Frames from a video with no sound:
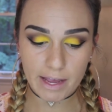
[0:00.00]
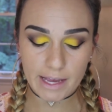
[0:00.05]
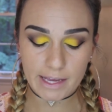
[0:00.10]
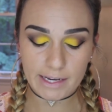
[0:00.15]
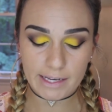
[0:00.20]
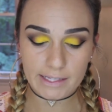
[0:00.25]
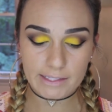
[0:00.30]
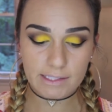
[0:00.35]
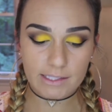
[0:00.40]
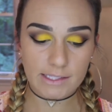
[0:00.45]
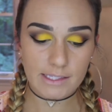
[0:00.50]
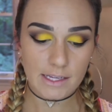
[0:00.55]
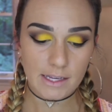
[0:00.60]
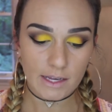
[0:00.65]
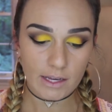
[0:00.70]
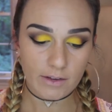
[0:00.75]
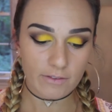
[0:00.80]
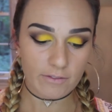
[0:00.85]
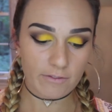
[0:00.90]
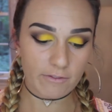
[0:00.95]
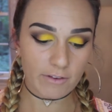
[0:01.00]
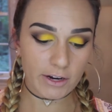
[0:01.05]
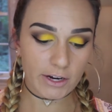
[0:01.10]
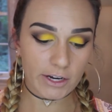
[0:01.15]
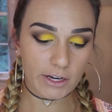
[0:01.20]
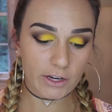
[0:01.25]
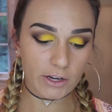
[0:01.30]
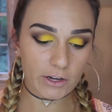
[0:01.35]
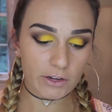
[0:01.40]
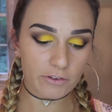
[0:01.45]
and it's very
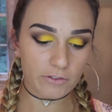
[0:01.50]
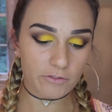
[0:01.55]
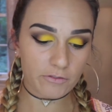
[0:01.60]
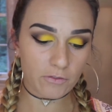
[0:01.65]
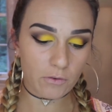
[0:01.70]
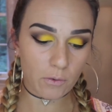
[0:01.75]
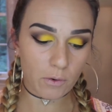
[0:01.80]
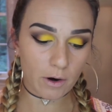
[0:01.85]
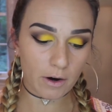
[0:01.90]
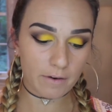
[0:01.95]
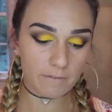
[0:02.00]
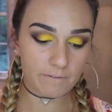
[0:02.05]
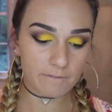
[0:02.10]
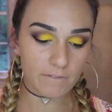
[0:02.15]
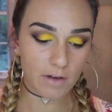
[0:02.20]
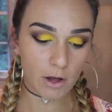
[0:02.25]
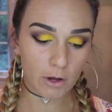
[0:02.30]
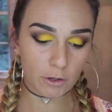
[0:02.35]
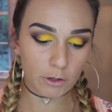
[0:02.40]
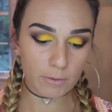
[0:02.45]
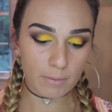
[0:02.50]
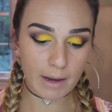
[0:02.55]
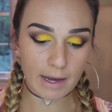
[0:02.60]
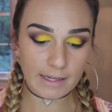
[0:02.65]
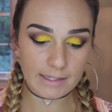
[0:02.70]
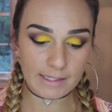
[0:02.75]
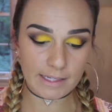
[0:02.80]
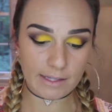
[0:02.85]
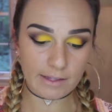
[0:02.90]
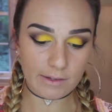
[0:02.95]
good for
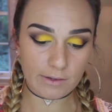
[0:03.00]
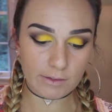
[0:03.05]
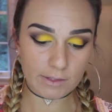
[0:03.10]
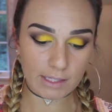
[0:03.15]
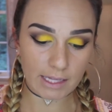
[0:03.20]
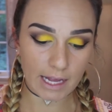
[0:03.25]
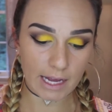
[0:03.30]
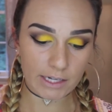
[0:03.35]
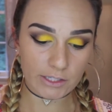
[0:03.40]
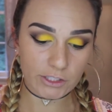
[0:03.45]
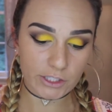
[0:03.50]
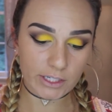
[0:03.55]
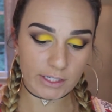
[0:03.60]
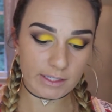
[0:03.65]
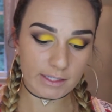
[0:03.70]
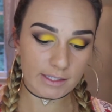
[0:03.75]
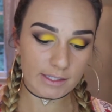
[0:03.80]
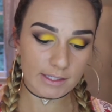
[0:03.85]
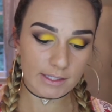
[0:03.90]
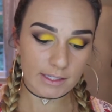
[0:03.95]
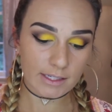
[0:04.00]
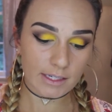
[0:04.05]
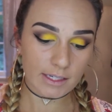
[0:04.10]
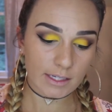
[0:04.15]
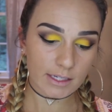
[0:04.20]
volumizing those lashes.